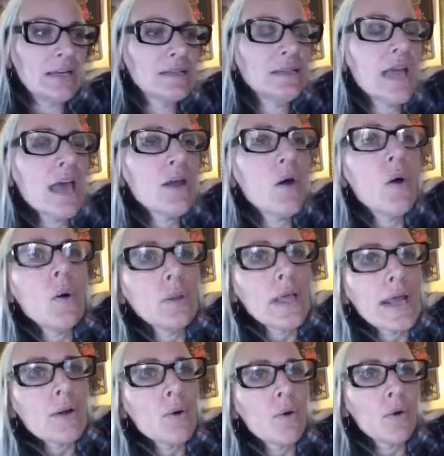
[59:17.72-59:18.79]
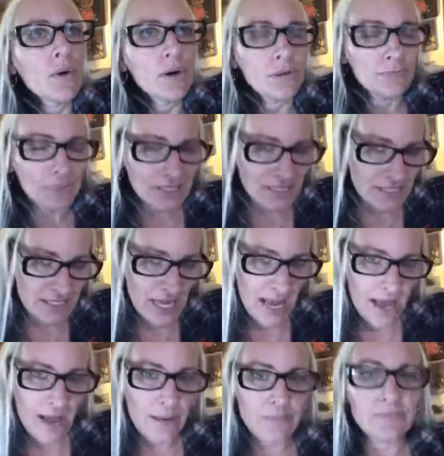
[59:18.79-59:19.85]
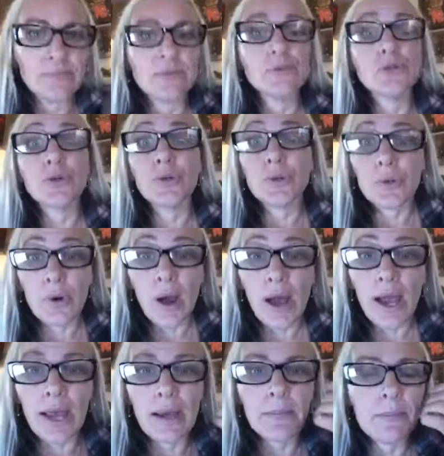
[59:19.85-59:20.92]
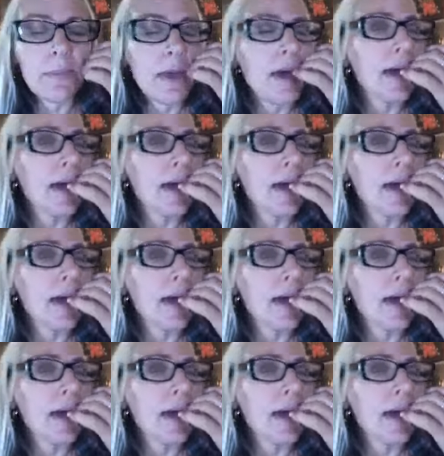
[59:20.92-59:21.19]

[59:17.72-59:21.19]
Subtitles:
Not a whole lot of horror, but some true crime,